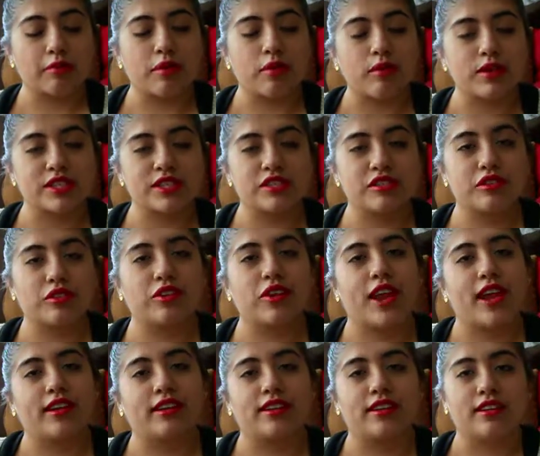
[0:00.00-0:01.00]
but once you go to
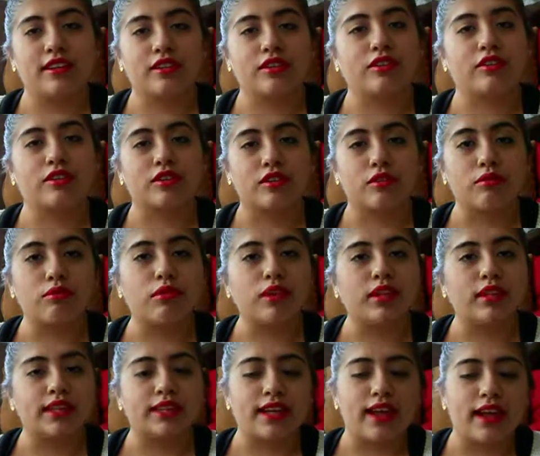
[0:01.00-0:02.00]
edit it, it'll look
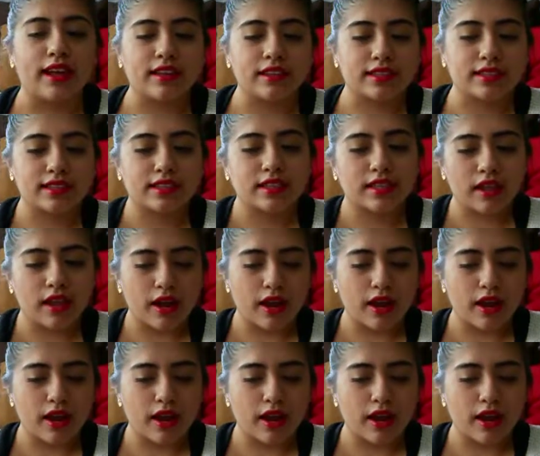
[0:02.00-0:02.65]
really nice.